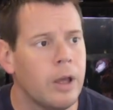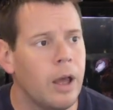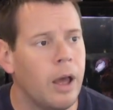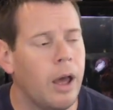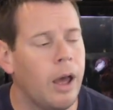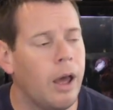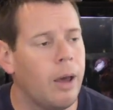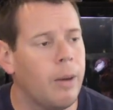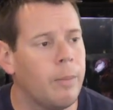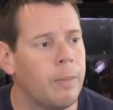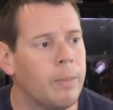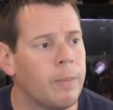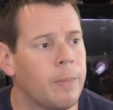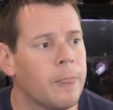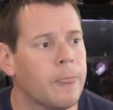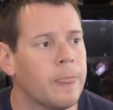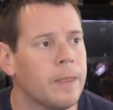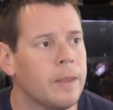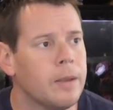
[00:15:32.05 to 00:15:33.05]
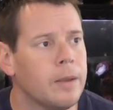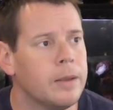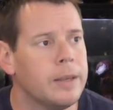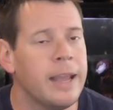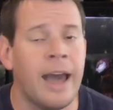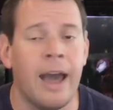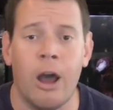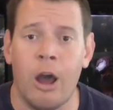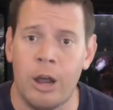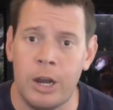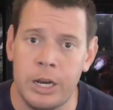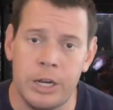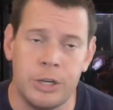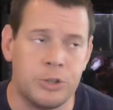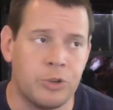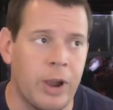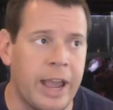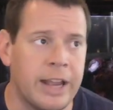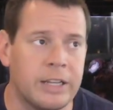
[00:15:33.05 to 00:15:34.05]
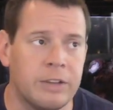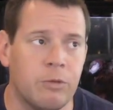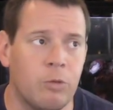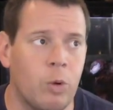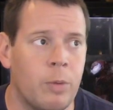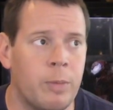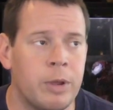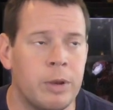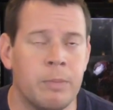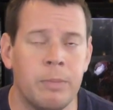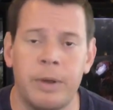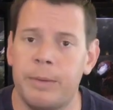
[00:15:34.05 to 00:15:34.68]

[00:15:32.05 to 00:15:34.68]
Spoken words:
Not on an attractive woman,